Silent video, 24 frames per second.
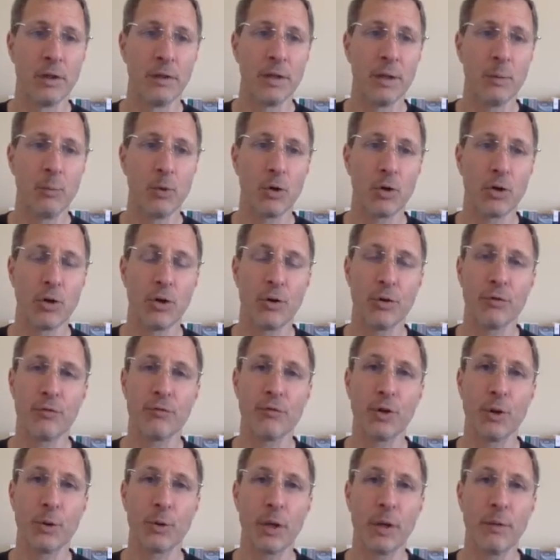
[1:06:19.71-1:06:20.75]
Then we'll call the
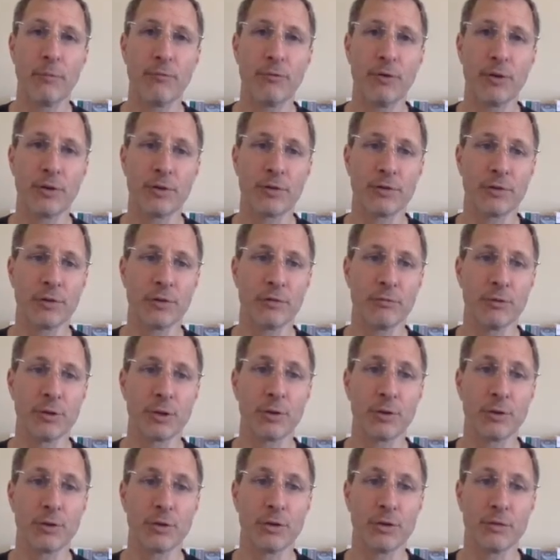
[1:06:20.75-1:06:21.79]
float up function
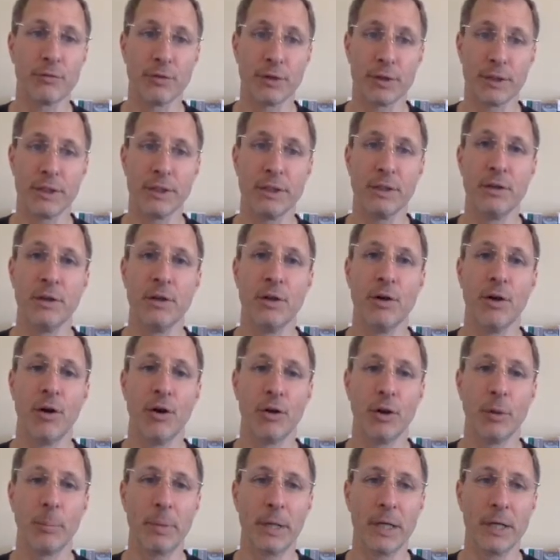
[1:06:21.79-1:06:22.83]
recursively
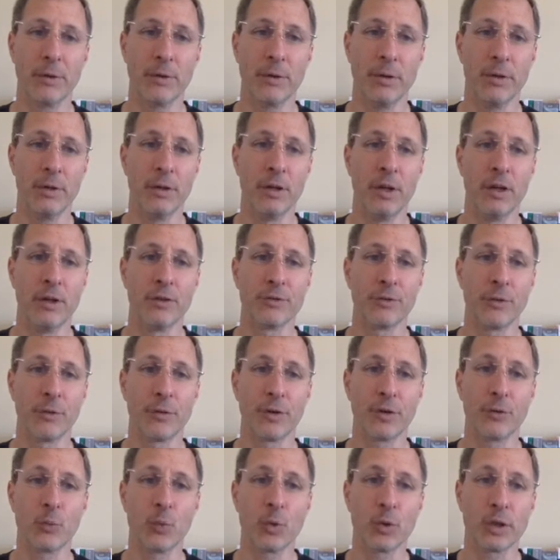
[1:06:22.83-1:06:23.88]
on the parent. So
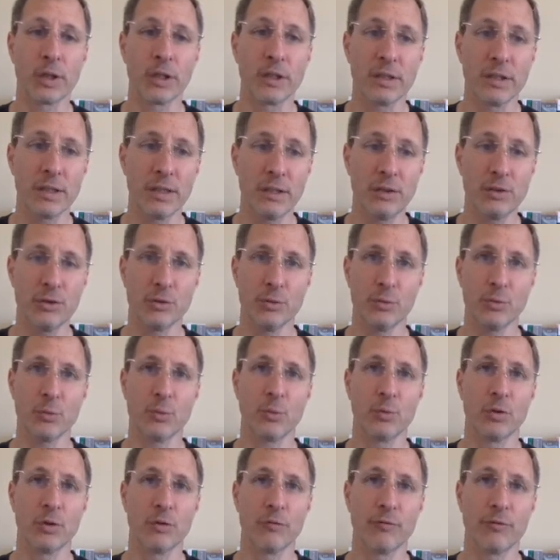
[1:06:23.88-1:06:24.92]
this will
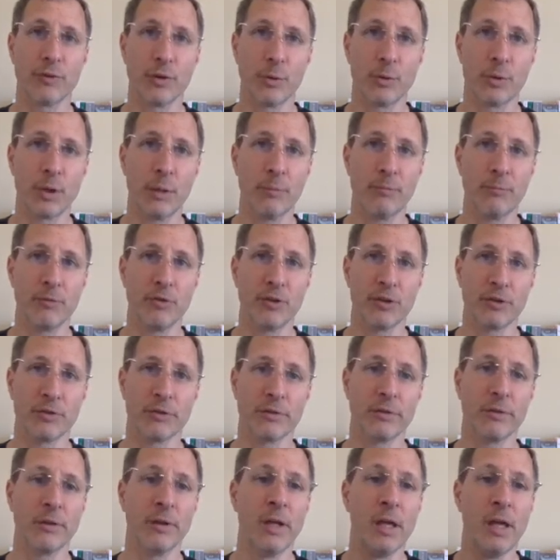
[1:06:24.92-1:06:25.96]
continue the float up
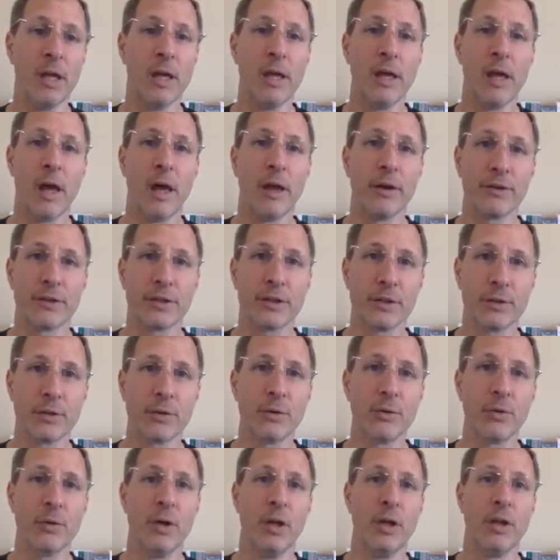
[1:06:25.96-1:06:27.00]
function
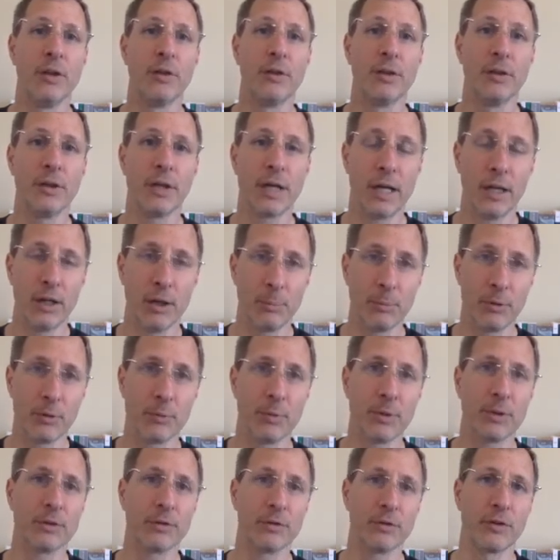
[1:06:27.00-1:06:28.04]
until the element
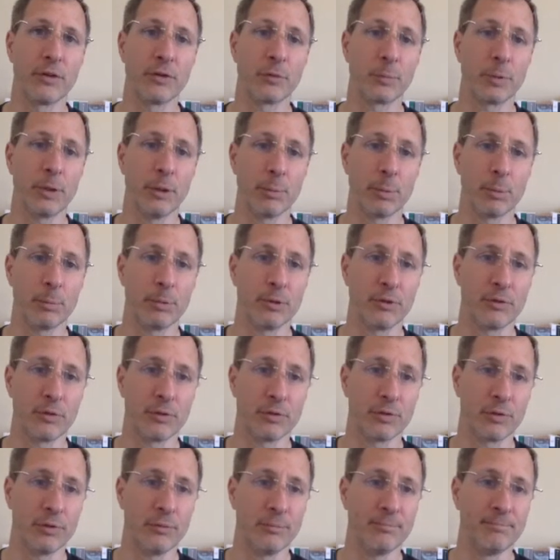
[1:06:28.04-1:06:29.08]
reaches its proper
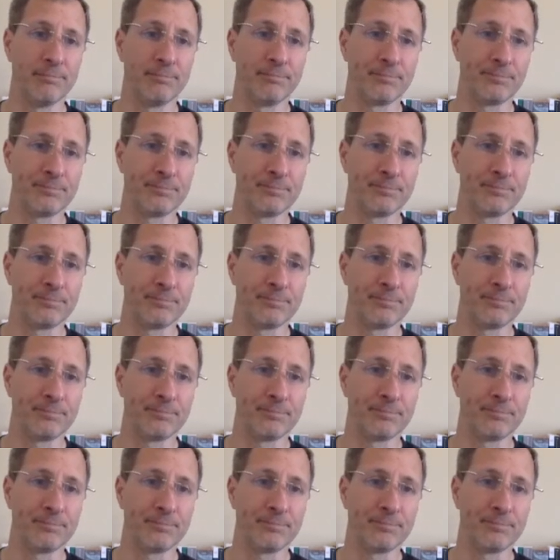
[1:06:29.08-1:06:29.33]
position.